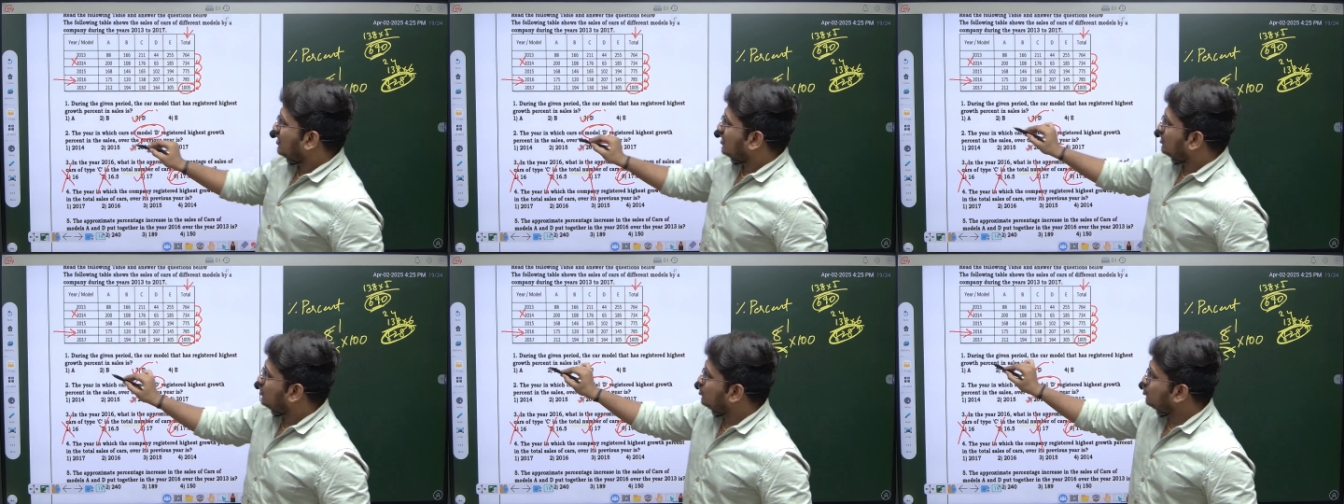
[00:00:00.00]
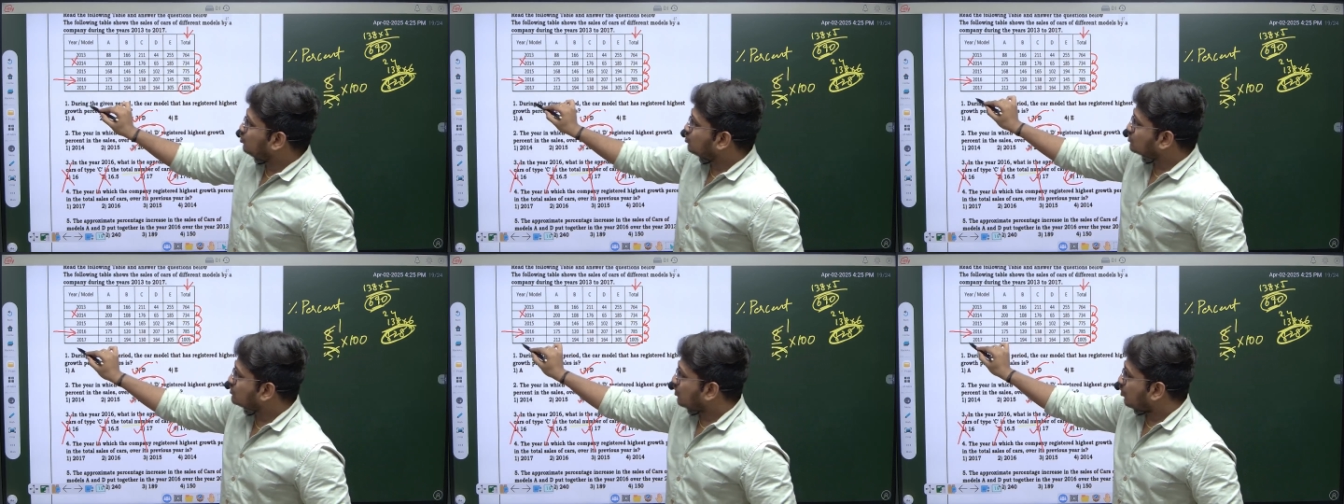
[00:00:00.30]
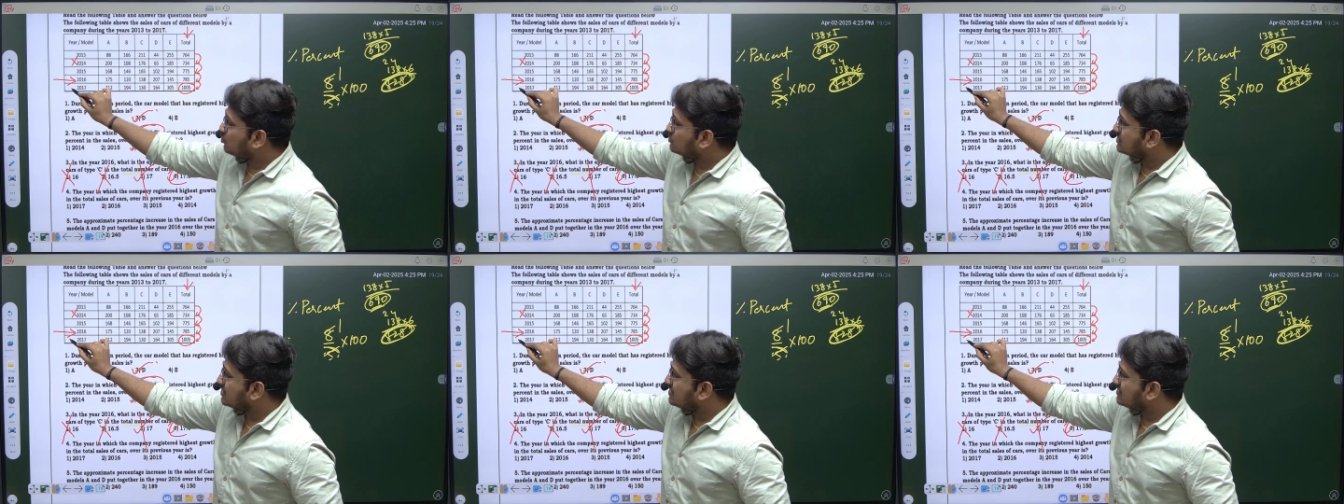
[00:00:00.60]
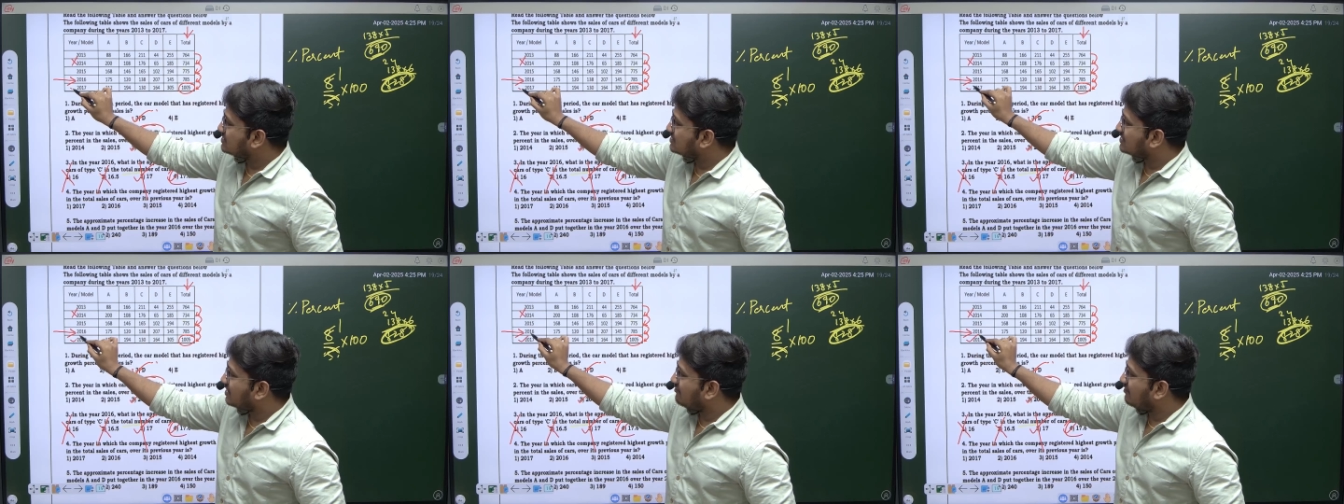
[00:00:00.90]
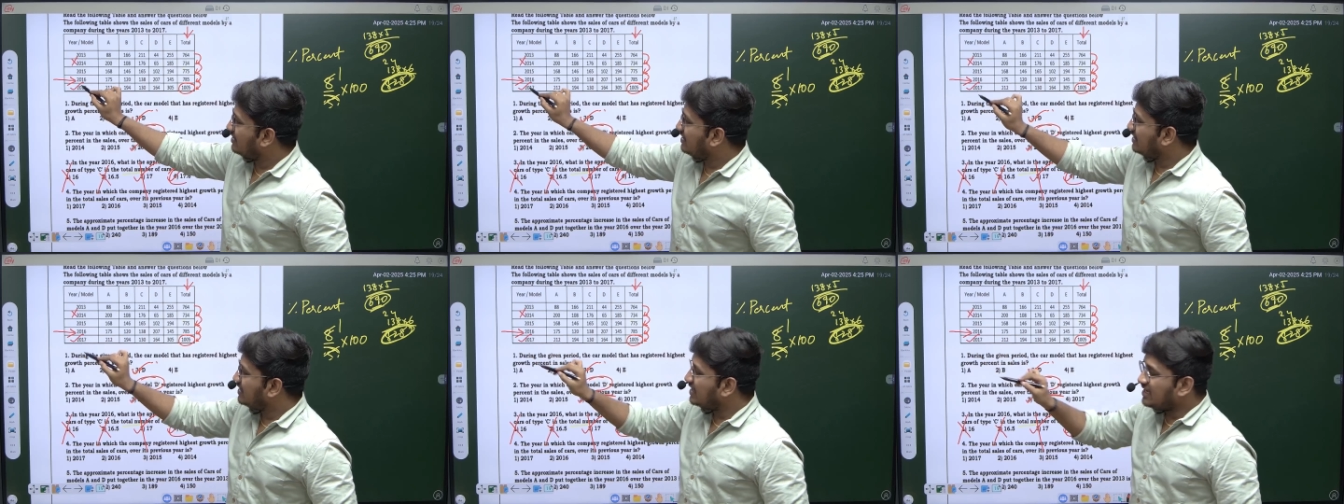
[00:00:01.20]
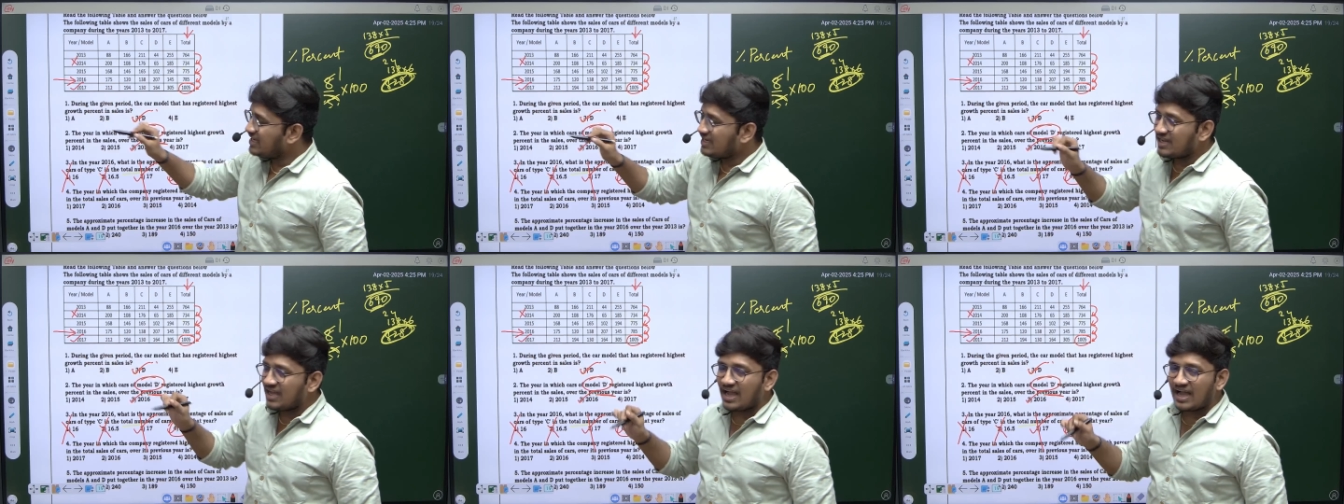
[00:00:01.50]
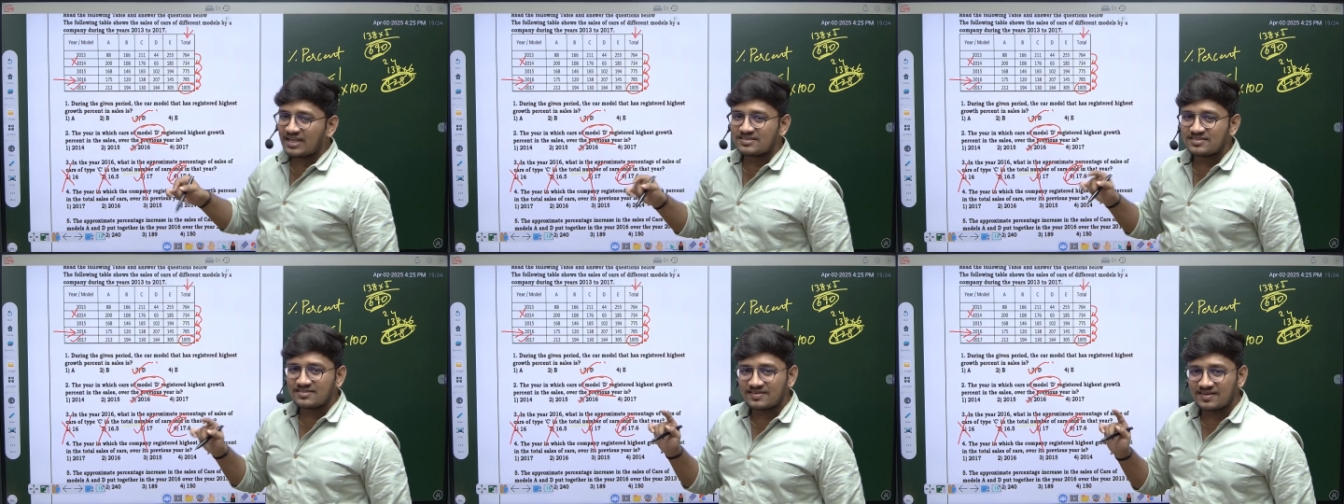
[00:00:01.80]
2017
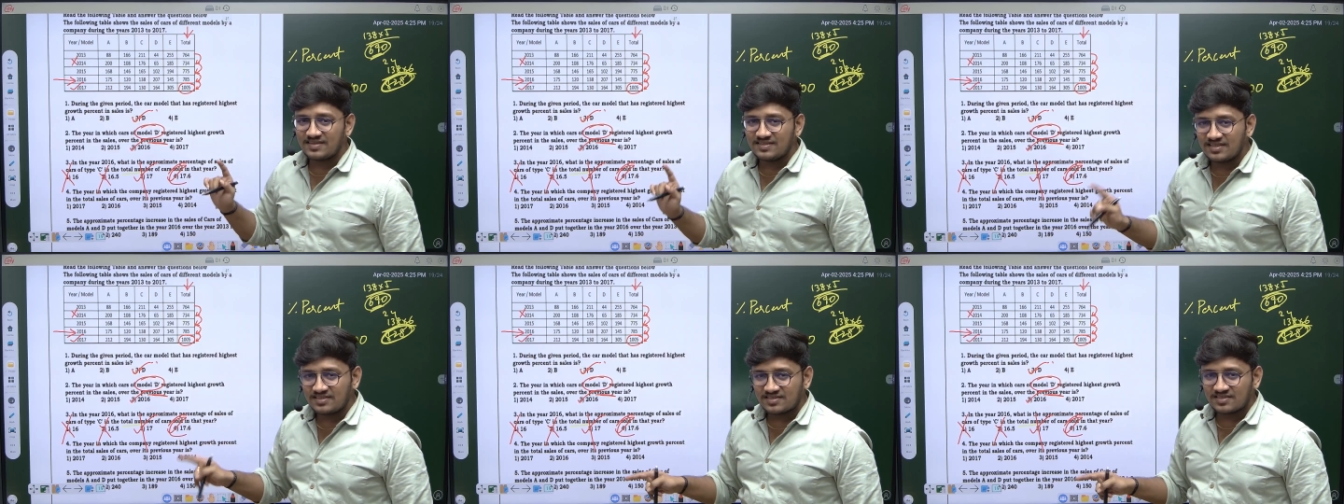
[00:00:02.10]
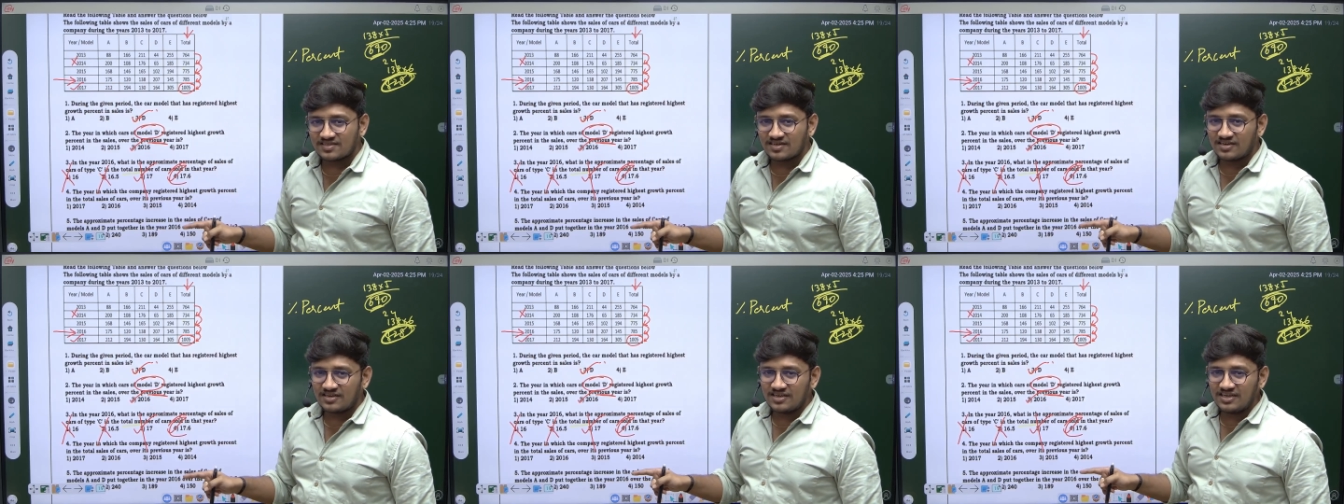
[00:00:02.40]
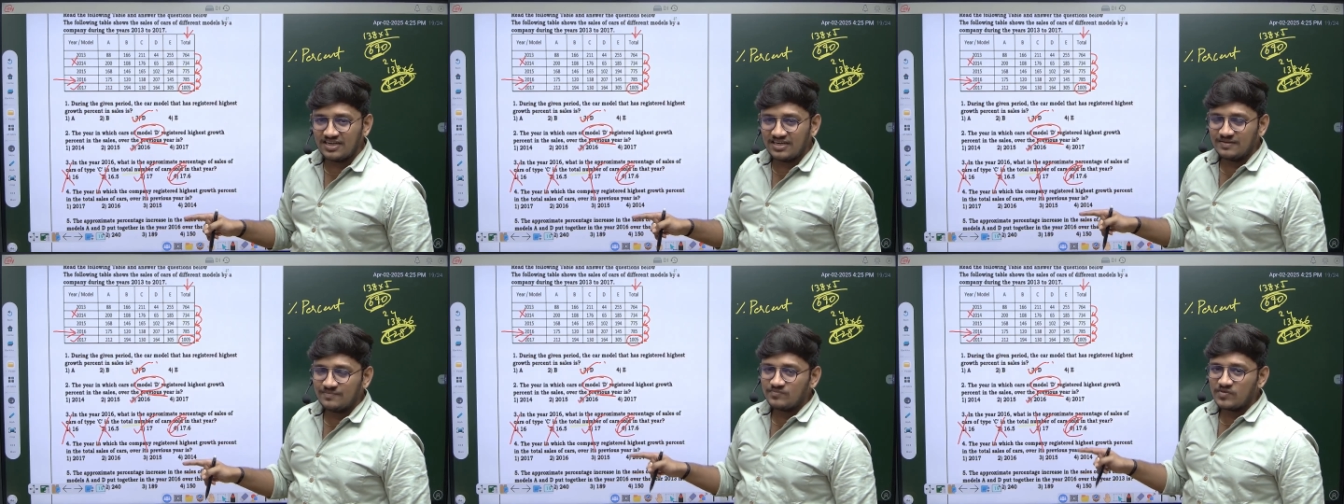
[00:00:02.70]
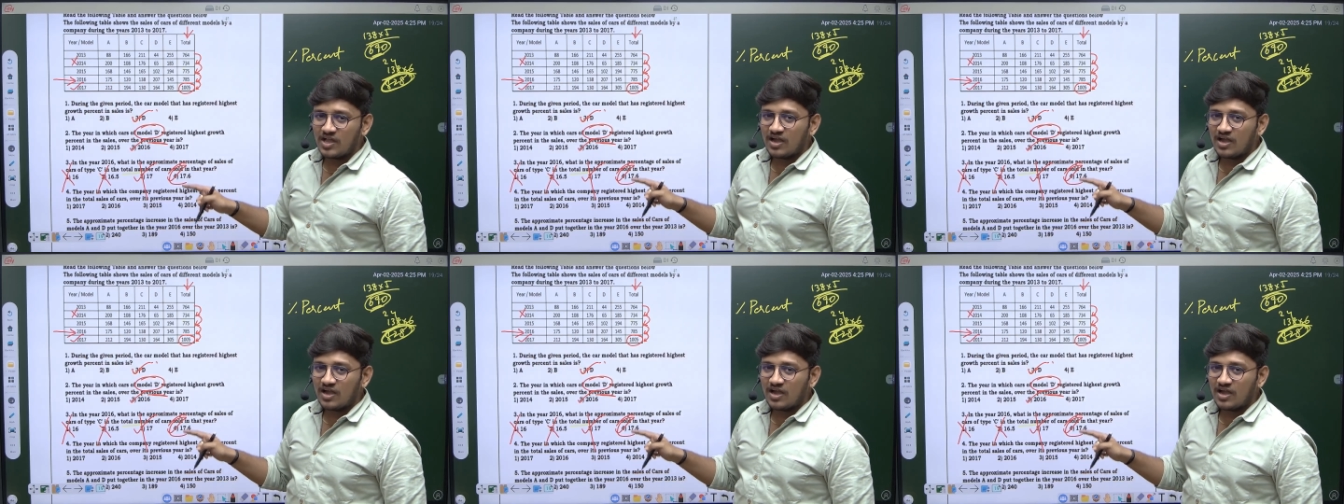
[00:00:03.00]
has registered,